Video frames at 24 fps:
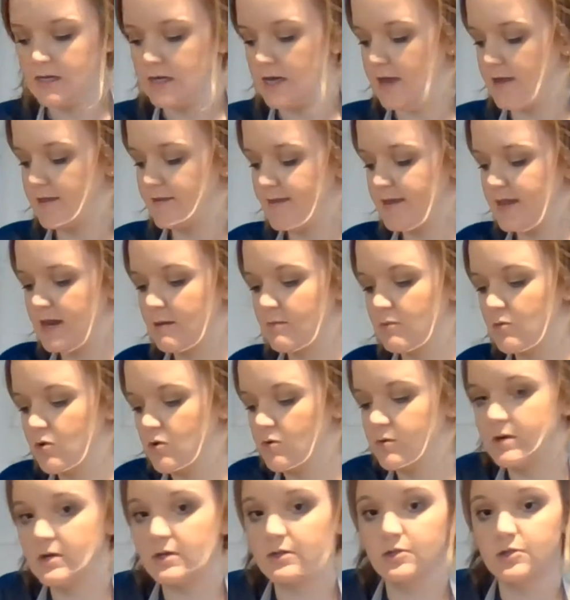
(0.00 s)
And then I'm
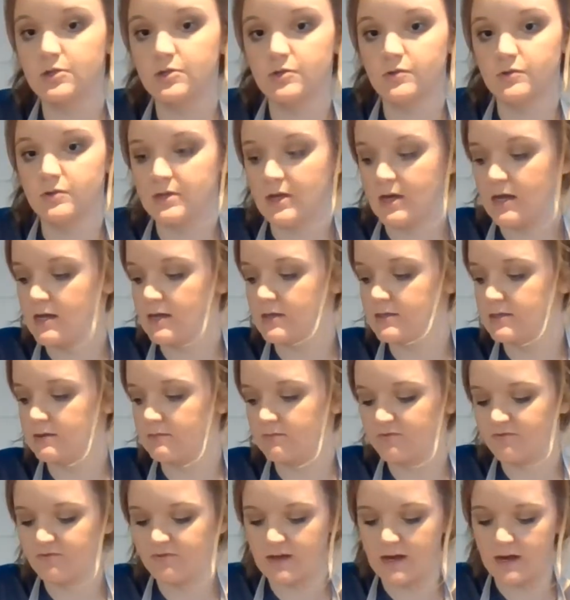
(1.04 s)
going to take
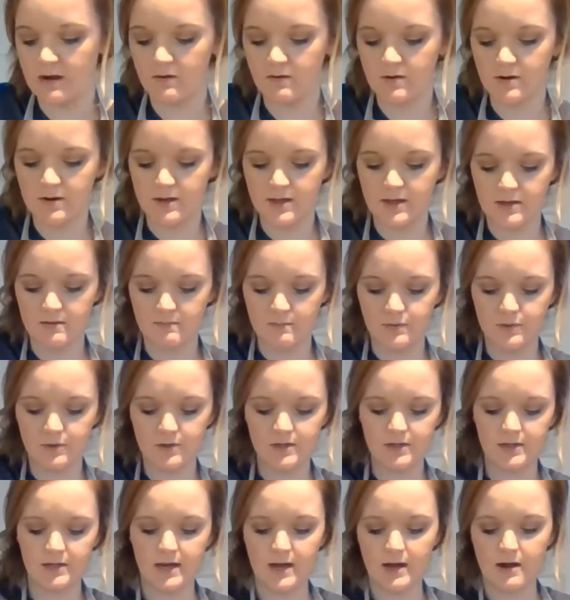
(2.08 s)
some flour and
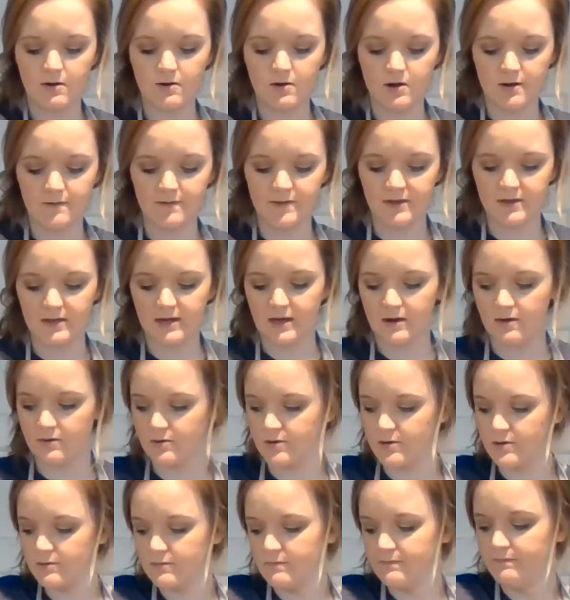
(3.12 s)
put it out on the
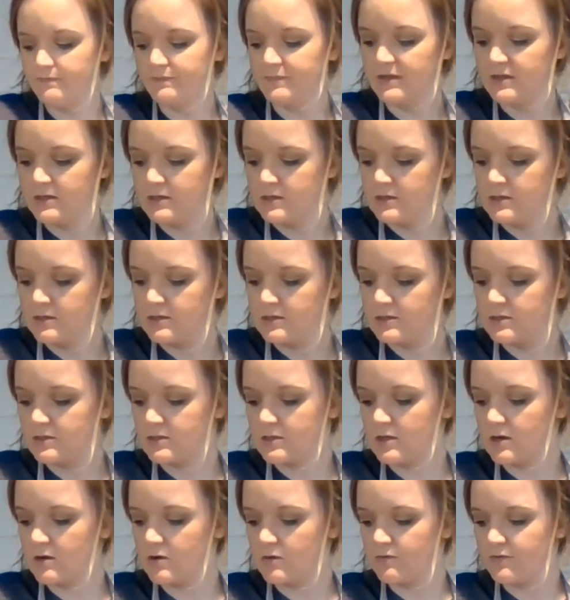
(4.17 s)
counter
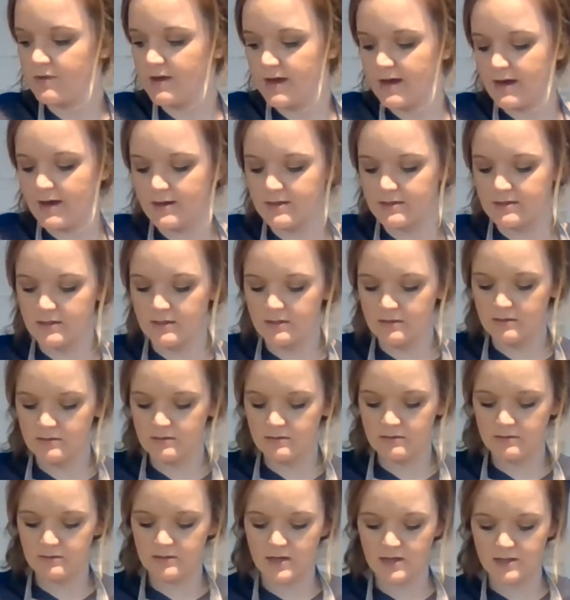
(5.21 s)
so that
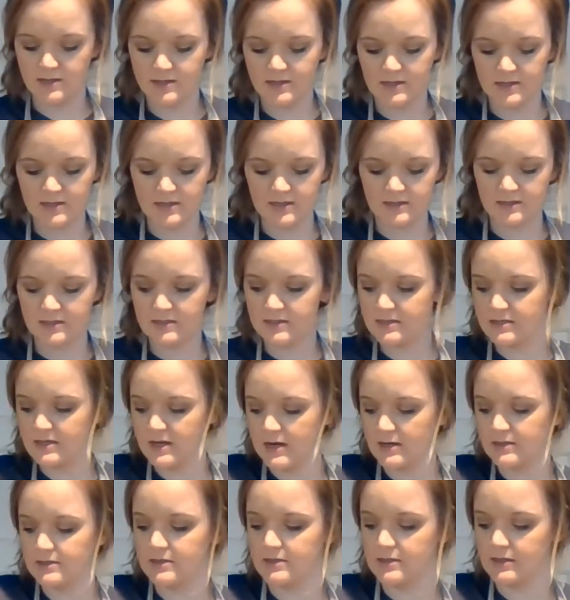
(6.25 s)
nothing gets
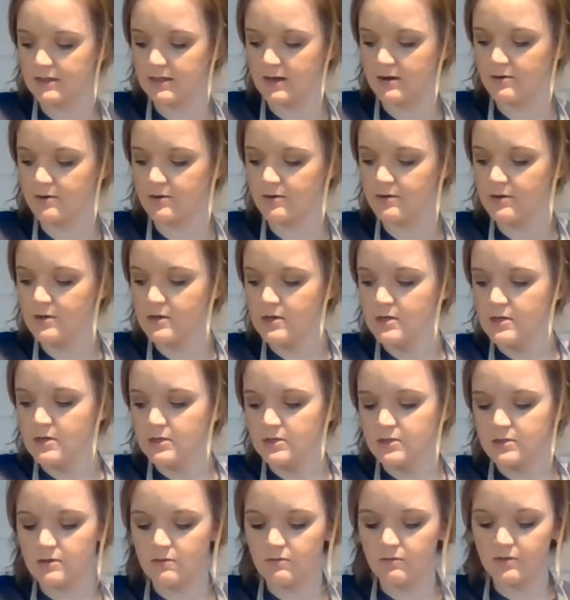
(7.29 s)
stuck to the counter.
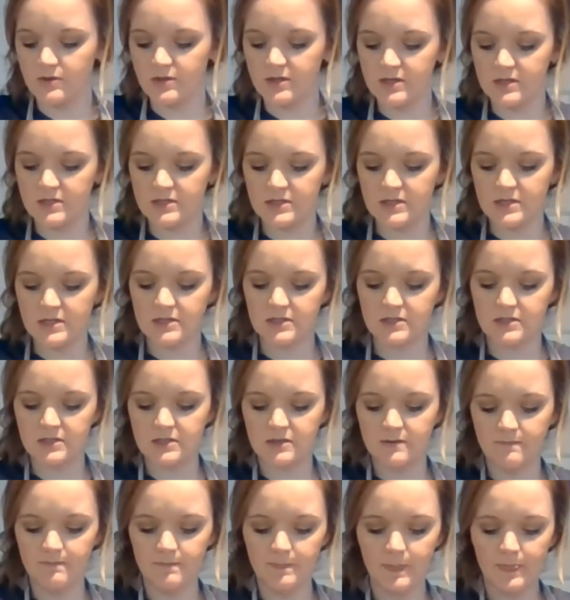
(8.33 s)
So this
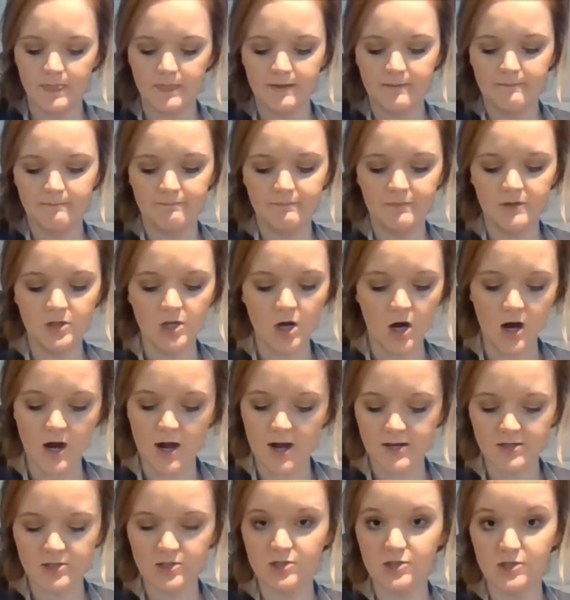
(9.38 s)
is
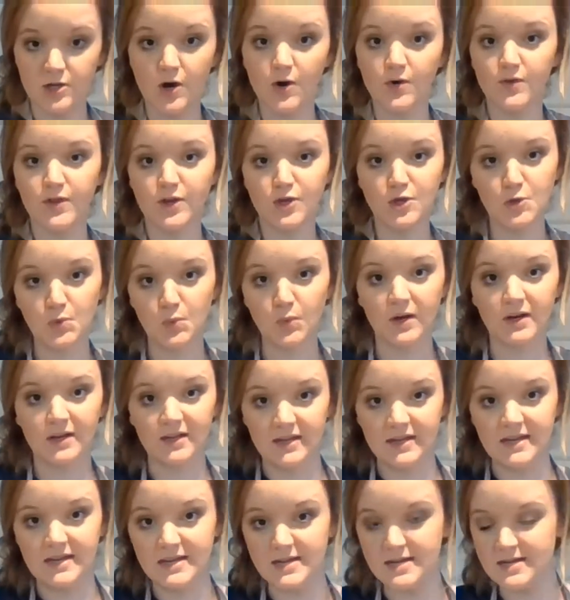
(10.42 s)
not dough that you want to
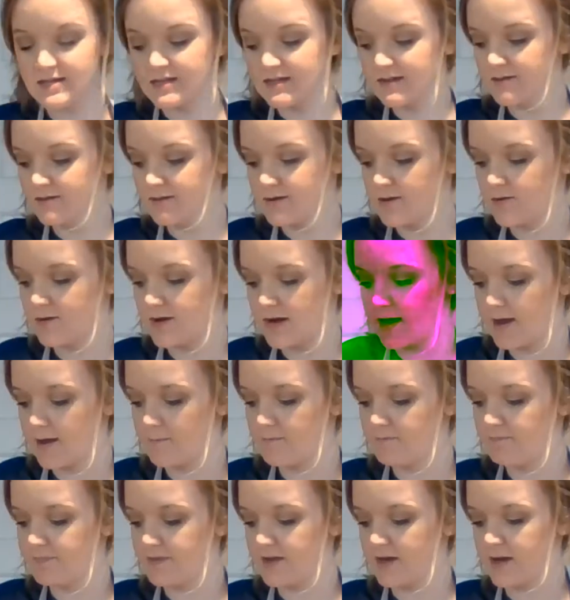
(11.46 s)
eat,
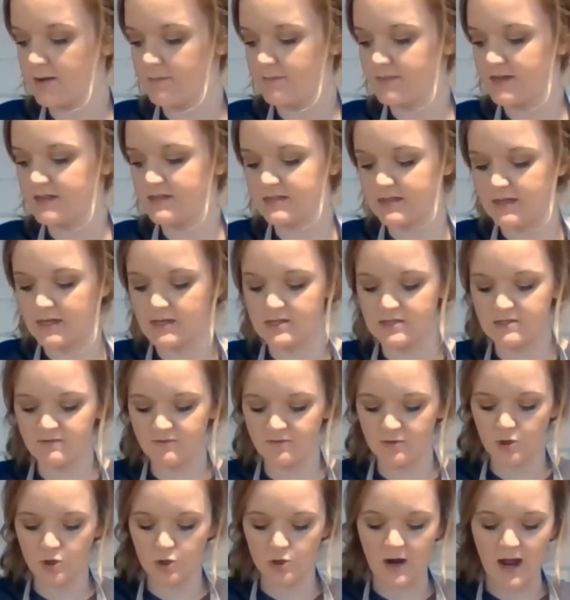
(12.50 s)
okay? This is
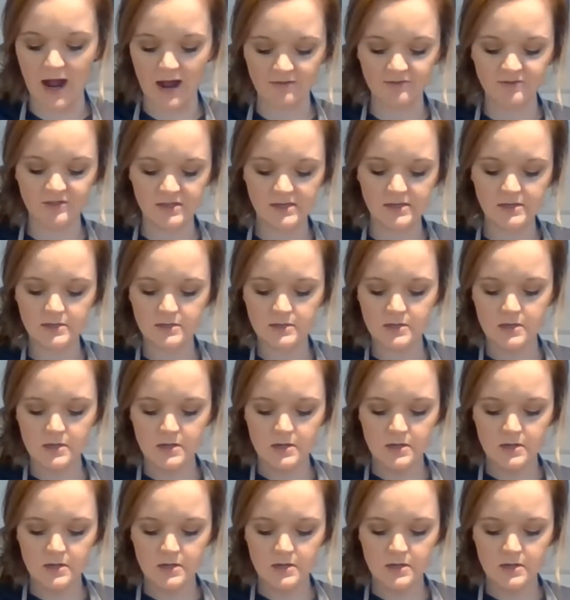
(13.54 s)
for crafting.